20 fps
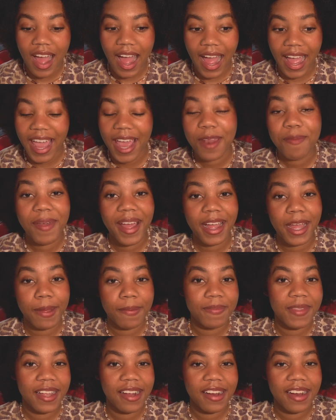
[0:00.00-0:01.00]
I head back
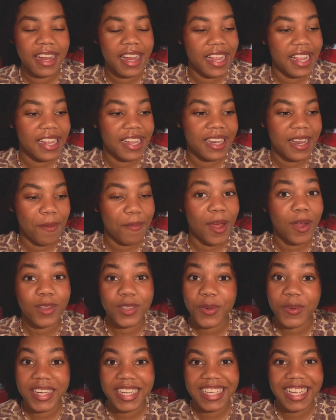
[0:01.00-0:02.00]
up there in about
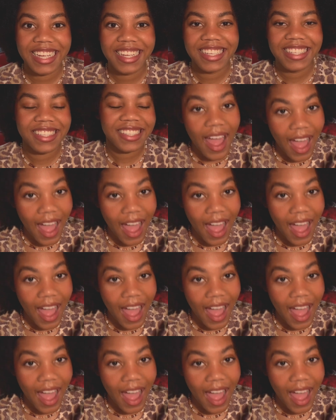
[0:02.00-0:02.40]
20 days.